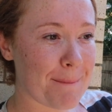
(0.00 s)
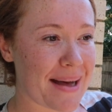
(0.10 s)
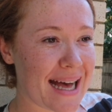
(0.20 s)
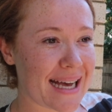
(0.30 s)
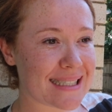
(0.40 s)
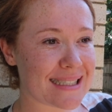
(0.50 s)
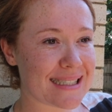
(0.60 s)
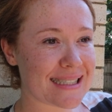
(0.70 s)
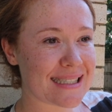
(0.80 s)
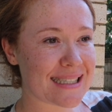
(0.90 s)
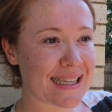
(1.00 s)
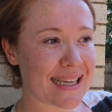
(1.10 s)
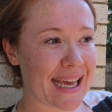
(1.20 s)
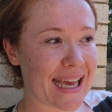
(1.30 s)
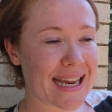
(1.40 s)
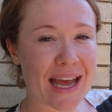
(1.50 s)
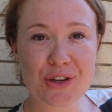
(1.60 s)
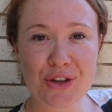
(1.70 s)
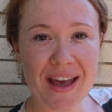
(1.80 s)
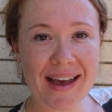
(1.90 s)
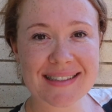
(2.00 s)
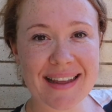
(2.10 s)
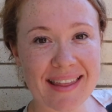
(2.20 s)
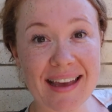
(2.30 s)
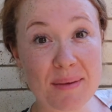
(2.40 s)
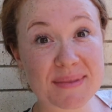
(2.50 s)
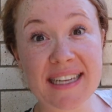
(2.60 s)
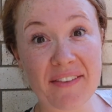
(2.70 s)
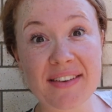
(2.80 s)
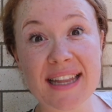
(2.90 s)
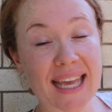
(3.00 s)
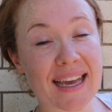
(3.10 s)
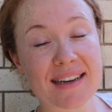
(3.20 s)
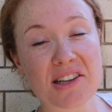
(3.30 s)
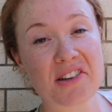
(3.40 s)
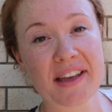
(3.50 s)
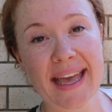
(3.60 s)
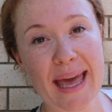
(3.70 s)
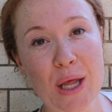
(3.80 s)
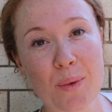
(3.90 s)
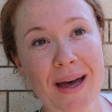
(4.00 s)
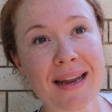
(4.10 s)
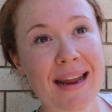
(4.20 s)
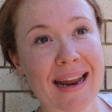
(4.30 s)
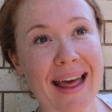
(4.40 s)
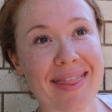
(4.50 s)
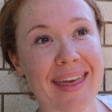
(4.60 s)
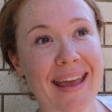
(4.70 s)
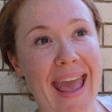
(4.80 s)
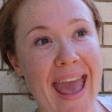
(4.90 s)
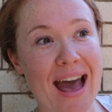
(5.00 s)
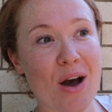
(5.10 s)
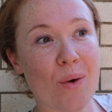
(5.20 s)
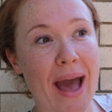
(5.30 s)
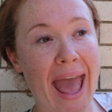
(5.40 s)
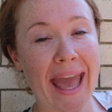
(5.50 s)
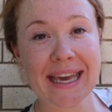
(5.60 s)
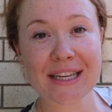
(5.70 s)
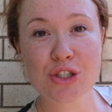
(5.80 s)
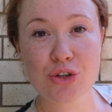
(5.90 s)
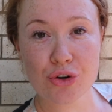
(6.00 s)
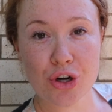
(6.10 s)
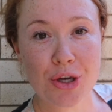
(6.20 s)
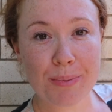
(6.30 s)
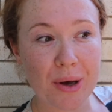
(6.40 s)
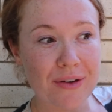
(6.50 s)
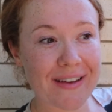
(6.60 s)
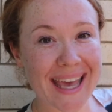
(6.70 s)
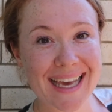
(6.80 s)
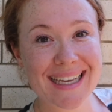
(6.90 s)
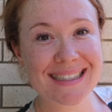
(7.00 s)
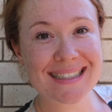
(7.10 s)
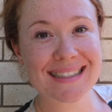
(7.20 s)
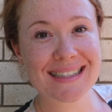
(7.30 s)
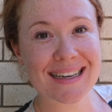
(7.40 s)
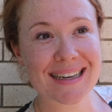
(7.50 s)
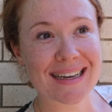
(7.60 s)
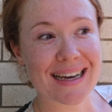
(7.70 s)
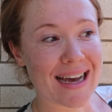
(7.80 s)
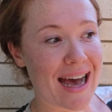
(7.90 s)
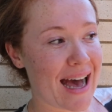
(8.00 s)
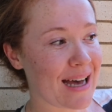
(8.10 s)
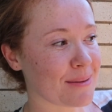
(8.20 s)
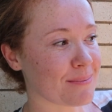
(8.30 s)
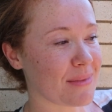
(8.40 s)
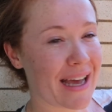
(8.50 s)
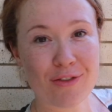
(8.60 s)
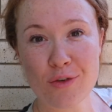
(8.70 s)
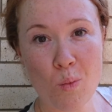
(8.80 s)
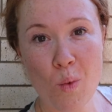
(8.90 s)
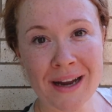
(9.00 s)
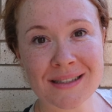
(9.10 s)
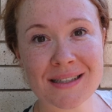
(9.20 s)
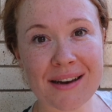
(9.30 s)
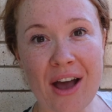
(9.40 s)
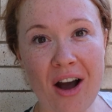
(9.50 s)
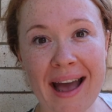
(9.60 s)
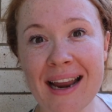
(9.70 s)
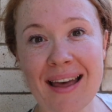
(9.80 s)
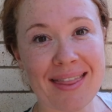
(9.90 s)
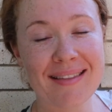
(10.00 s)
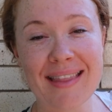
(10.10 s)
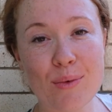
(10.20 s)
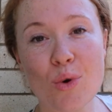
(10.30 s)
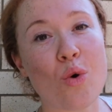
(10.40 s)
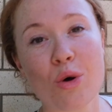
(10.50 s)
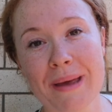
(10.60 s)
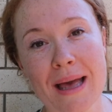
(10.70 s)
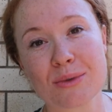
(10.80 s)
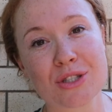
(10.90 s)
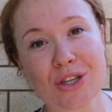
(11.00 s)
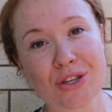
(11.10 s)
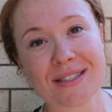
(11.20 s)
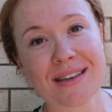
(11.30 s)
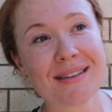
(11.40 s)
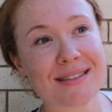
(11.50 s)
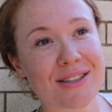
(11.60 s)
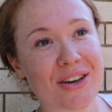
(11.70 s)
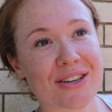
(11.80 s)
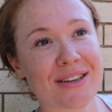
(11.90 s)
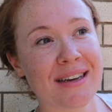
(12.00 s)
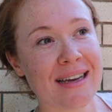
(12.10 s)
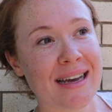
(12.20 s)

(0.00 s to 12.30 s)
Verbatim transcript: but in our new house, I think I'm definitely going to look at getting one. And I think our age group of kids, um, like from 1 to 9, I think they would all be able to use it. So